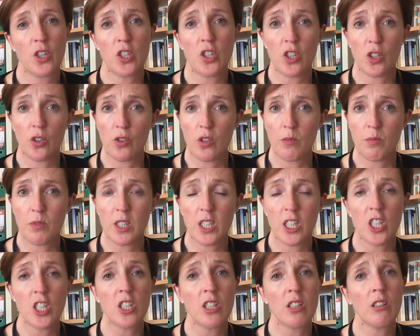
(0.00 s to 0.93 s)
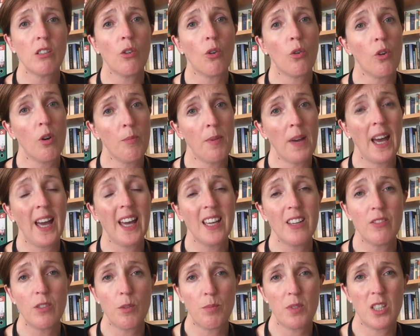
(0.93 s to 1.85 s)
adultery petition or a
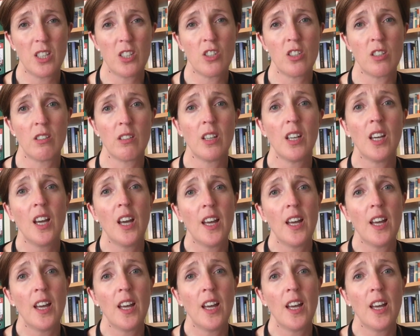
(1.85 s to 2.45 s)
behaviour petition,